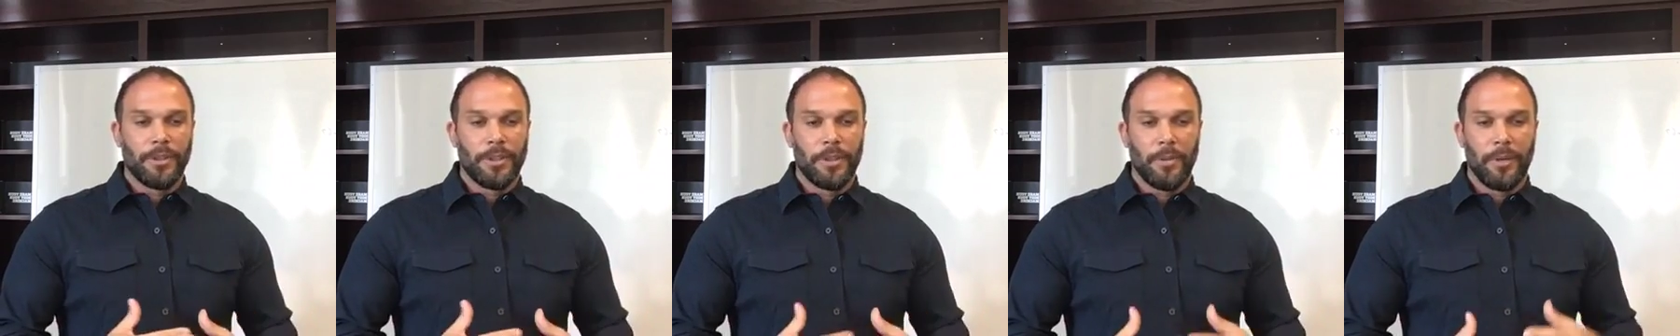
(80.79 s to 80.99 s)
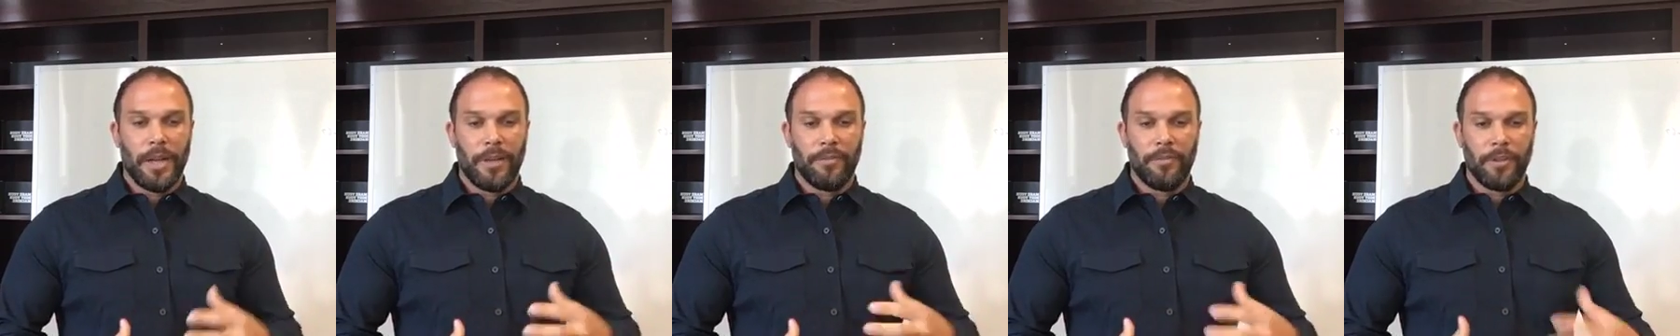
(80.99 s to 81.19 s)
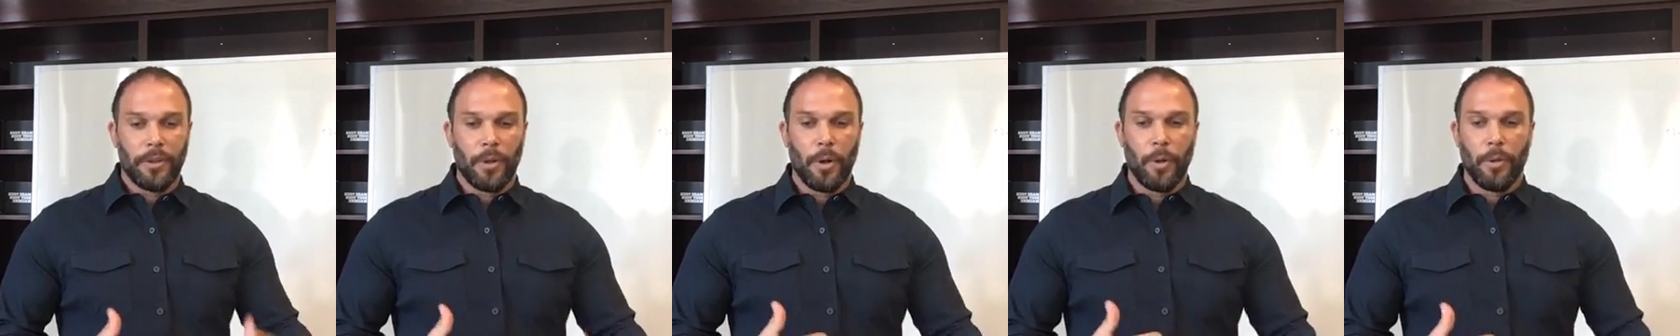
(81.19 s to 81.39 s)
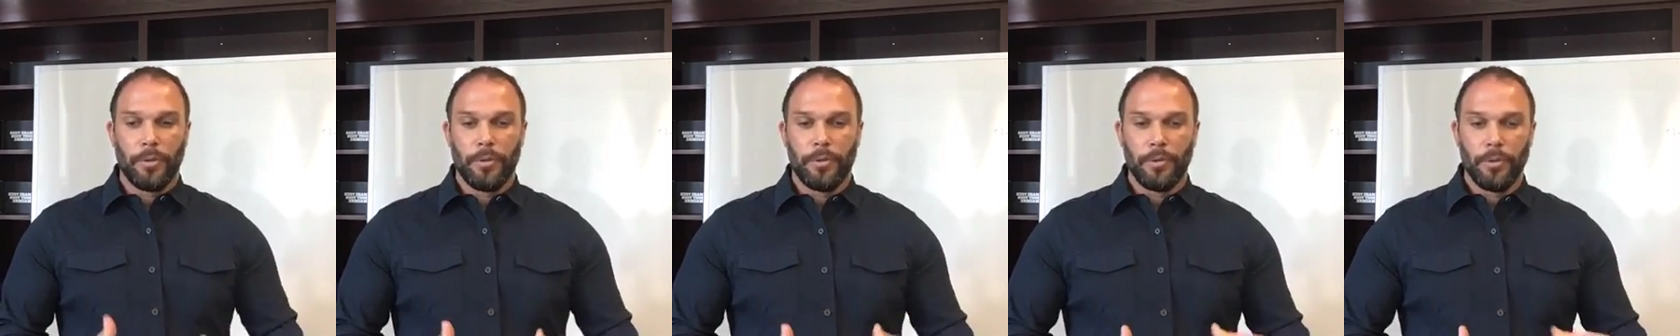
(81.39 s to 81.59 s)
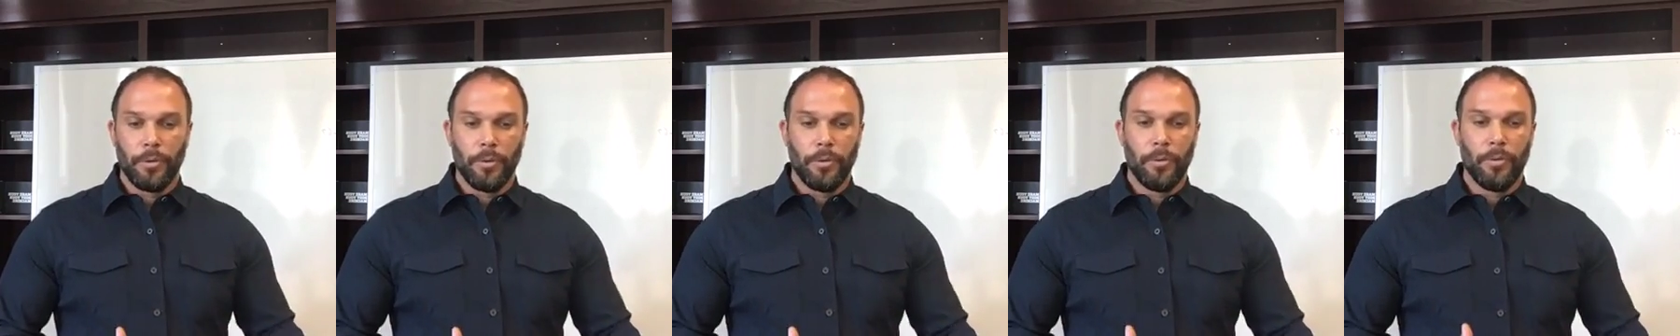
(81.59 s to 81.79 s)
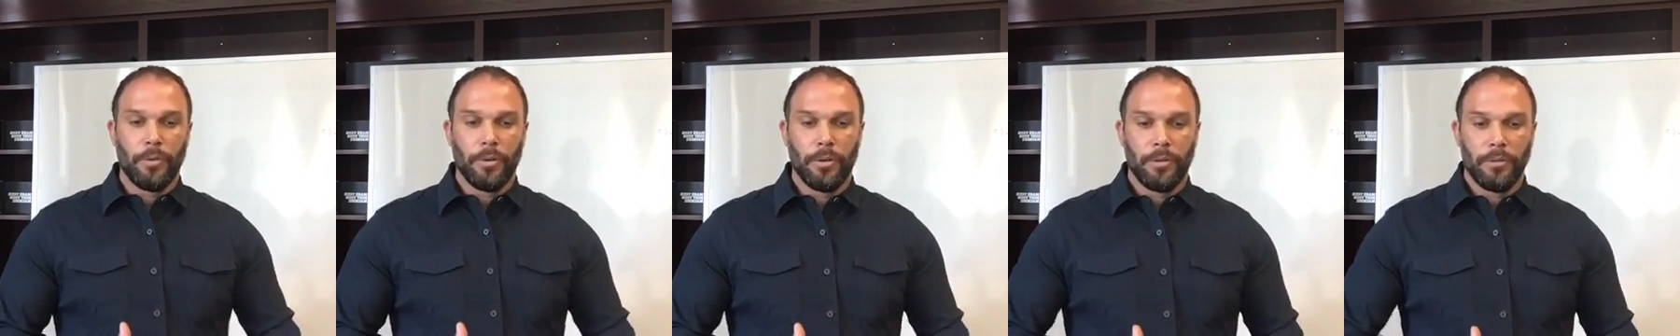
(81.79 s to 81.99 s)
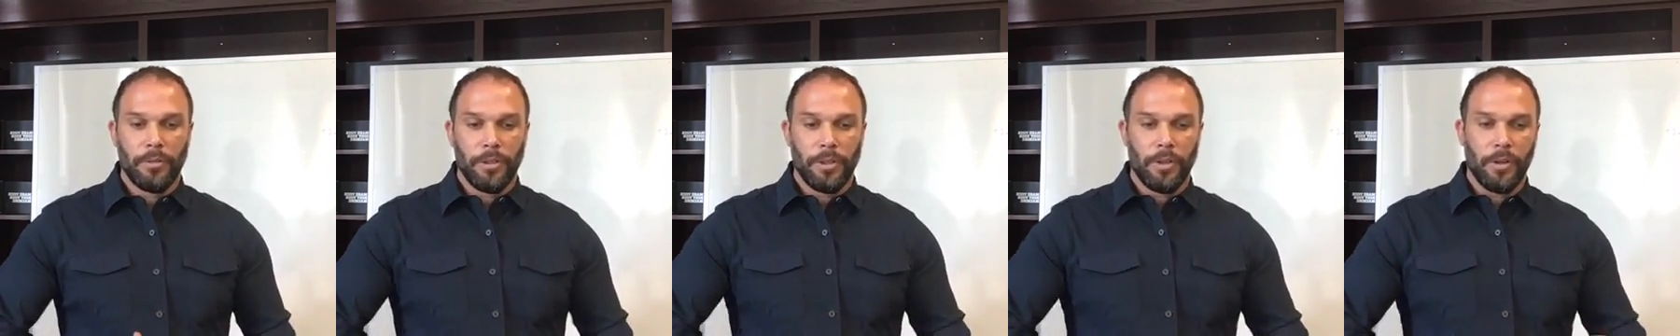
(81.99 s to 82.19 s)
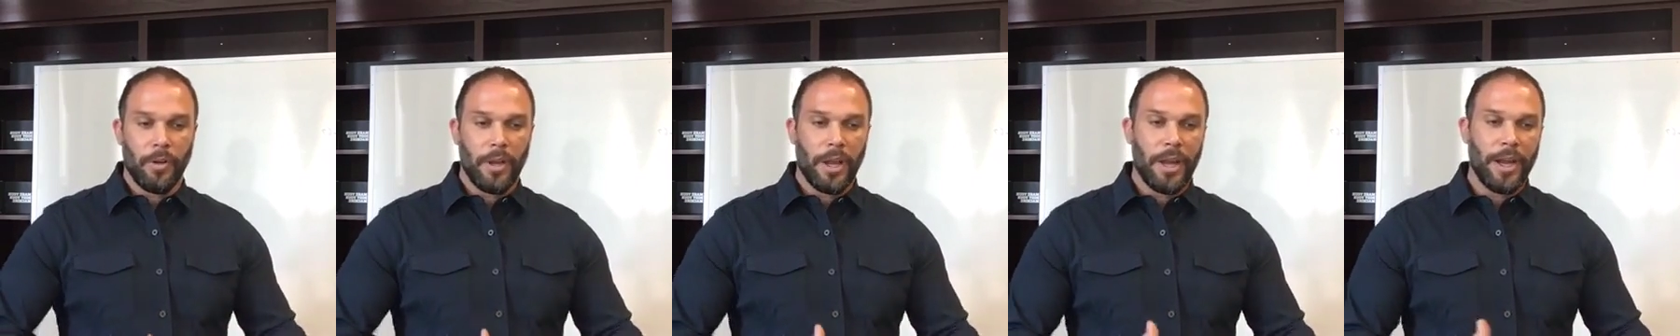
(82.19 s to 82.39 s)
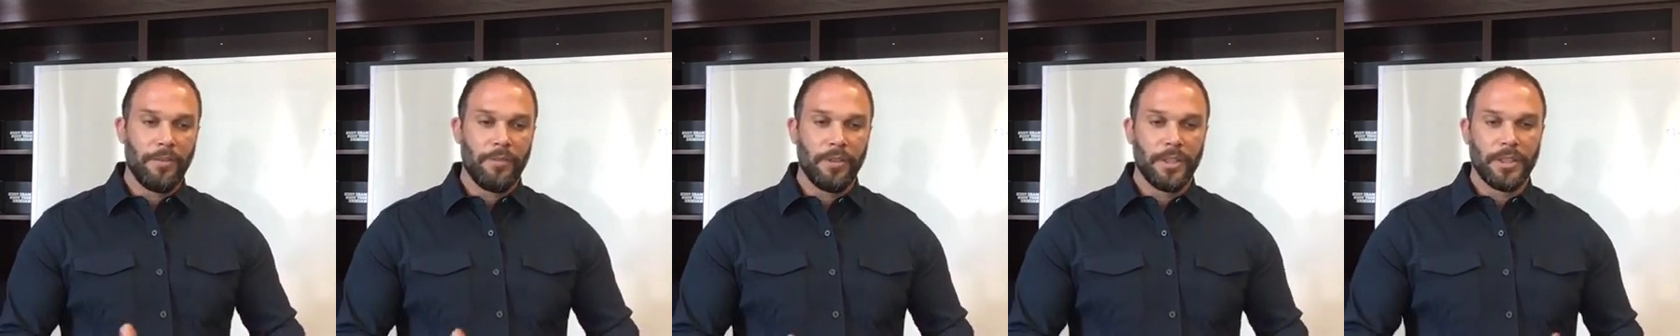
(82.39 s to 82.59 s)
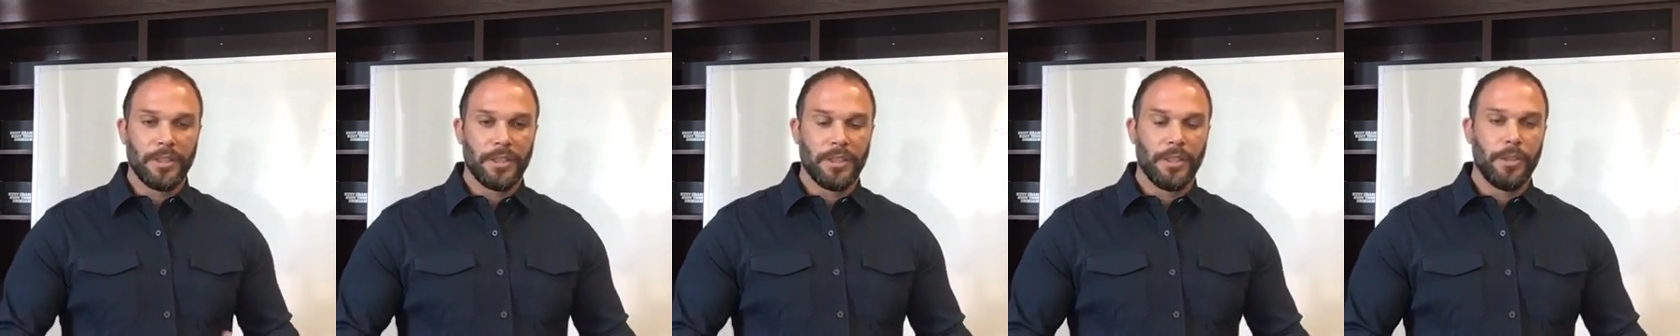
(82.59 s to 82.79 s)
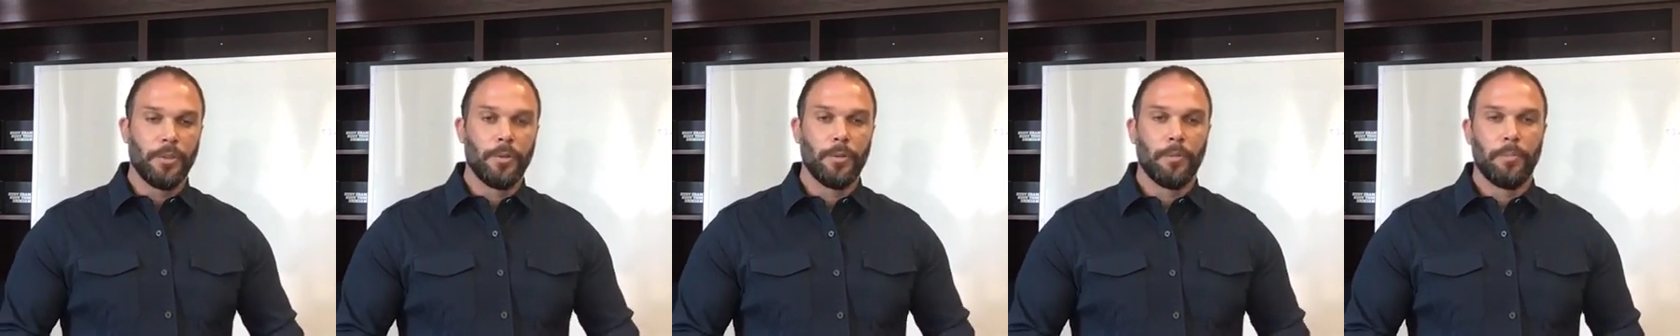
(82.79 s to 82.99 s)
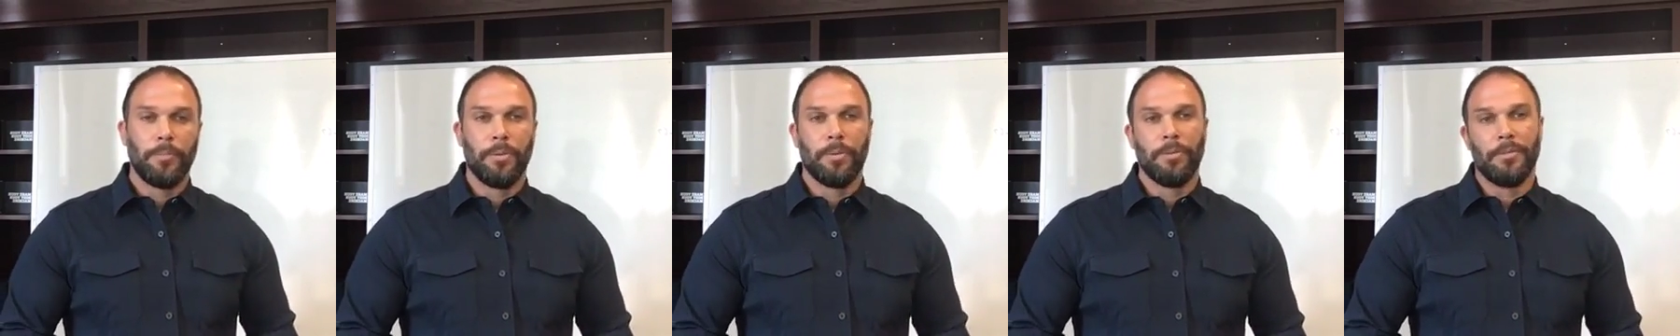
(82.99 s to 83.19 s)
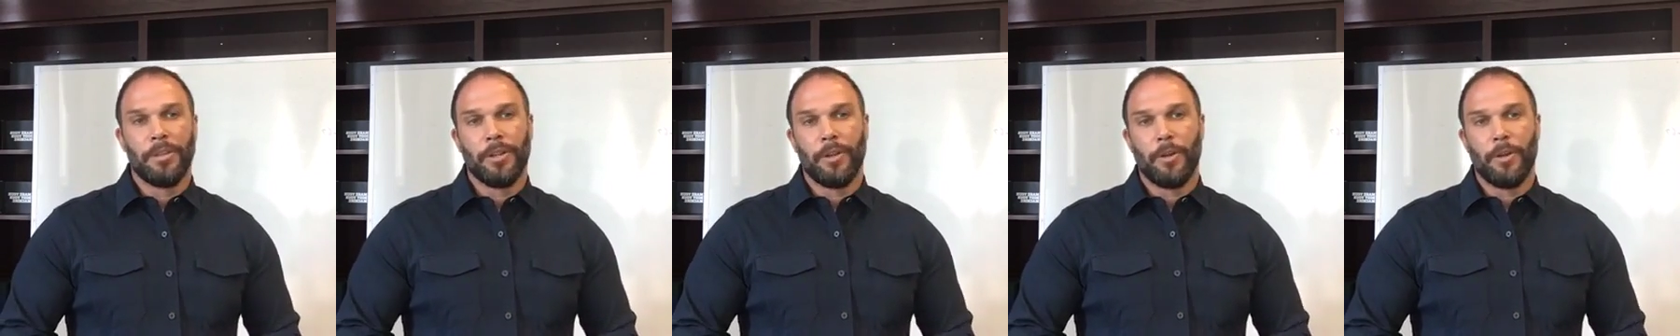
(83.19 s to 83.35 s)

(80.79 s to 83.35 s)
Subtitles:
she would have to go through, every single,